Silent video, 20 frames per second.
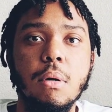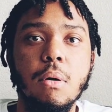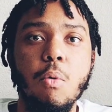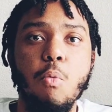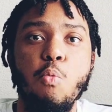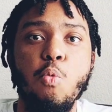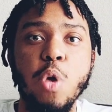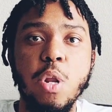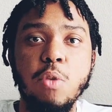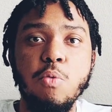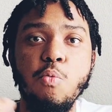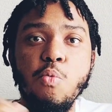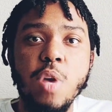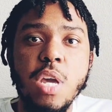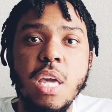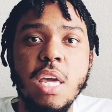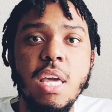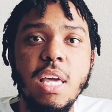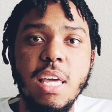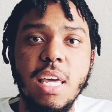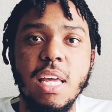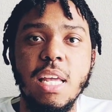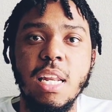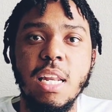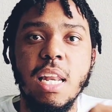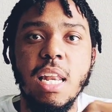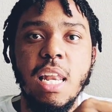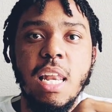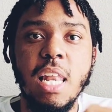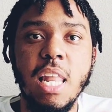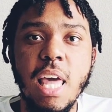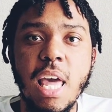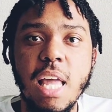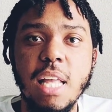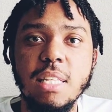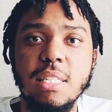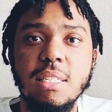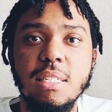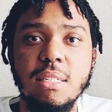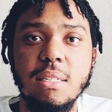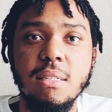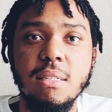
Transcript: When we can let